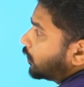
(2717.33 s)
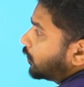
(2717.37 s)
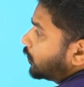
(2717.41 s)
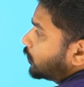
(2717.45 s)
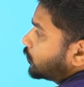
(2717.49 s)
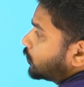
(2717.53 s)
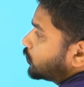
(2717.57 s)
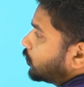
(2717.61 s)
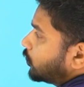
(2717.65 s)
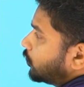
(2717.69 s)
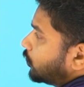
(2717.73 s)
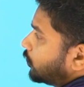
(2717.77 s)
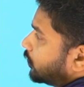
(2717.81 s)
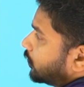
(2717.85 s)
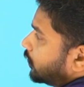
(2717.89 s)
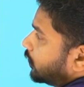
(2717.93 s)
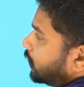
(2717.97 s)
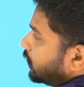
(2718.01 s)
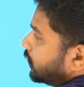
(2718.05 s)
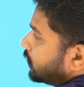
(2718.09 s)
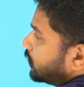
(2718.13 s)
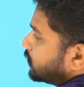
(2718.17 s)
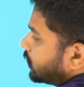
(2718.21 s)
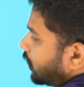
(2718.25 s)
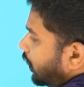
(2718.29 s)
So
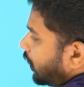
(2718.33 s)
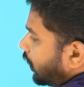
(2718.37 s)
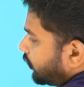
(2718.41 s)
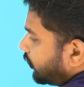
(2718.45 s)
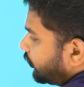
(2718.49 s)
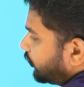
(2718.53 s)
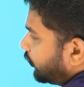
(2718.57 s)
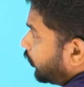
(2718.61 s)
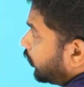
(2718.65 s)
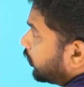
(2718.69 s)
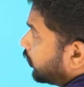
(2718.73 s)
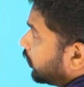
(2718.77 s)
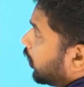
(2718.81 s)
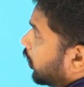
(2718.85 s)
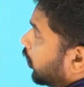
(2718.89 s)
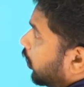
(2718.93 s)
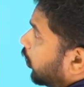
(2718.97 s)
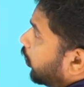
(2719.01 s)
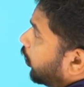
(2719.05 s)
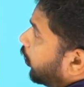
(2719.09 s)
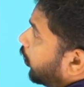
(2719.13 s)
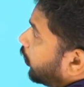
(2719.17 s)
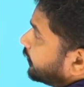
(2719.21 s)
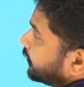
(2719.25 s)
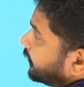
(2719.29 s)
these are for
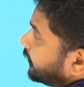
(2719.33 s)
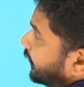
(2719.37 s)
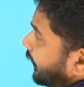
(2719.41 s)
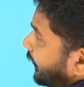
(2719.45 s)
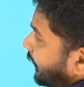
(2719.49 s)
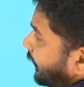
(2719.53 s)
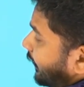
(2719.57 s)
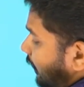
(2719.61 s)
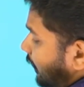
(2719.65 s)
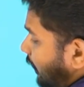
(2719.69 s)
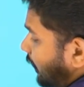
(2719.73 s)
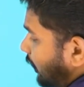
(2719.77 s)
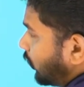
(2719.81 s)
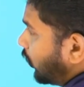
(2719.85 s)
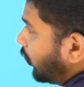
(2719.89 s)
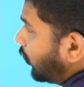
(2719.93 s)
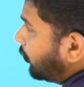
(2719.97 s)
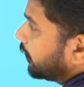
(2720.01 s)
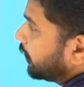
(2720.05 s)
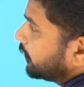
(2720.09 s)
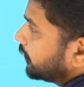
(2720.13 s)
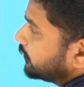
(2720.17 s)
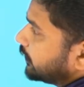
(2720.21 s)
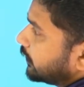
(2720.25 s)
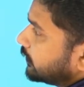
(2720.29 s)
octahedral
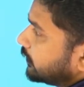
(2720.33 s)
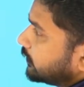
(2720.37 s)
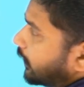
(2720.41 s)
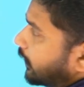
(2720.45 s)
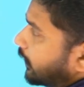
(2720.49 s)
complexes